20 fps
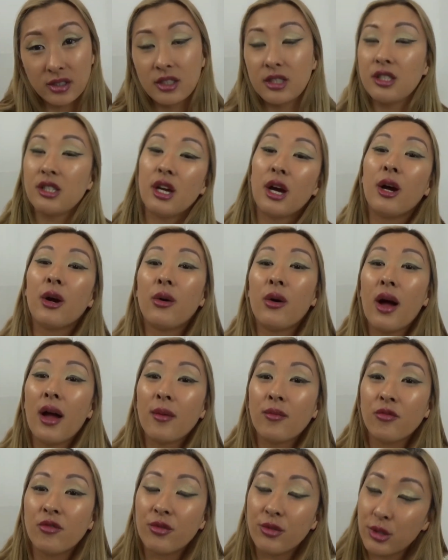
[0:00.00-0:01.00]
So
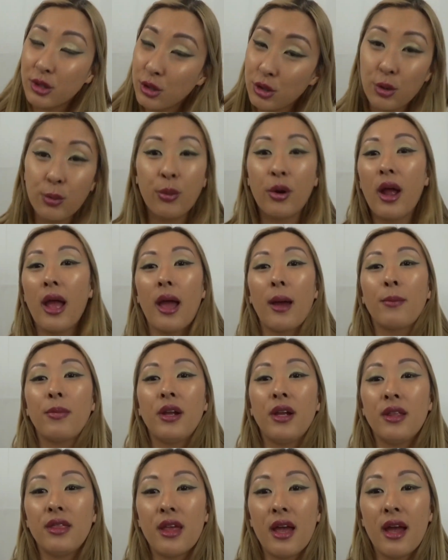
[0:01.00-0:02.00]
I'm super
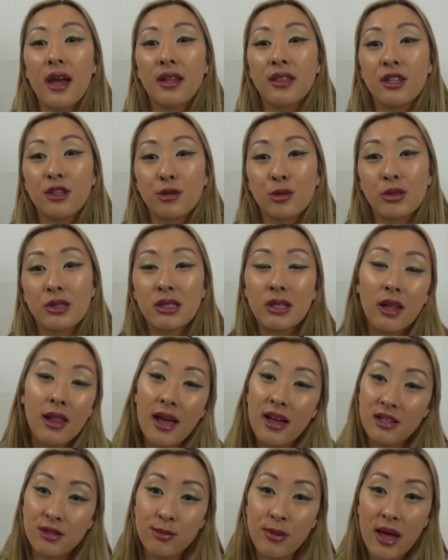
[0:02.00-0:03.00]
happy that this was the
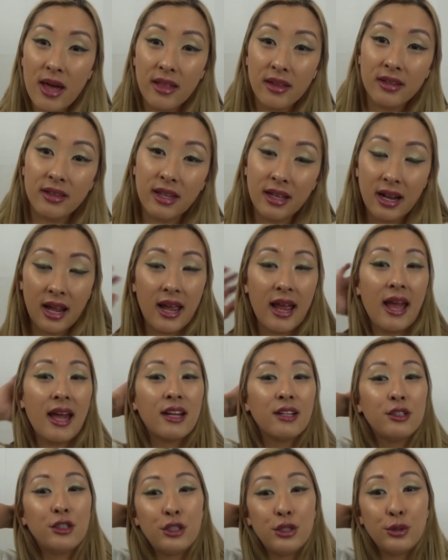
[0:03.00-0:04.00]
last palette that I
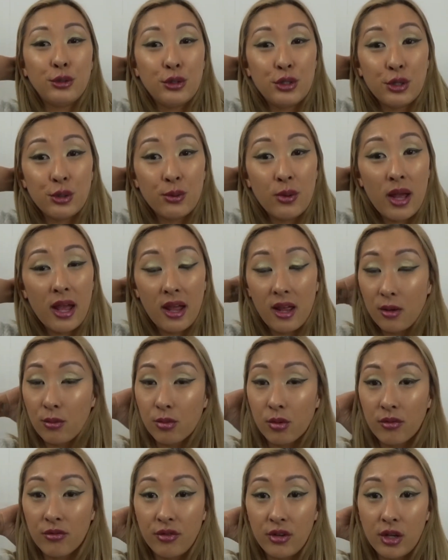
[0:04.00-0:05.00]
had to do a
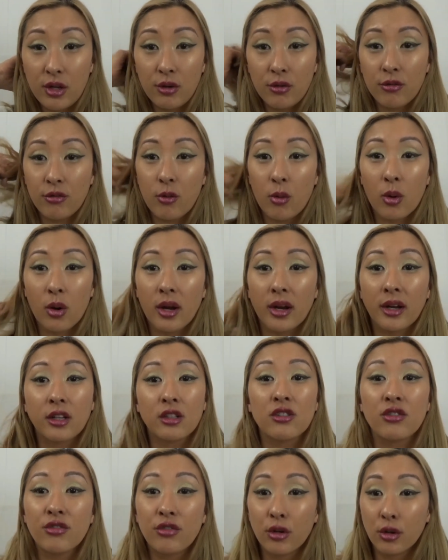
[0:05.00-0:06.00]
review for in a
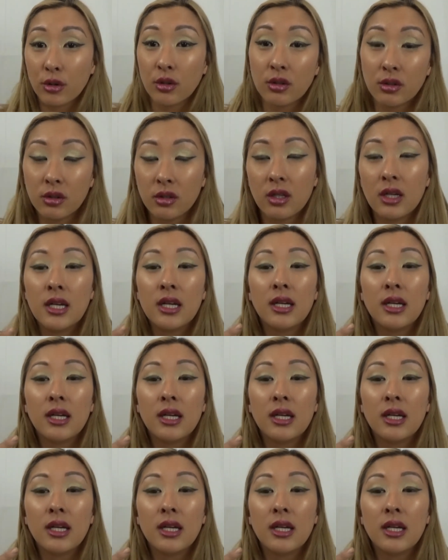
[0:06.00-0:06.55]
full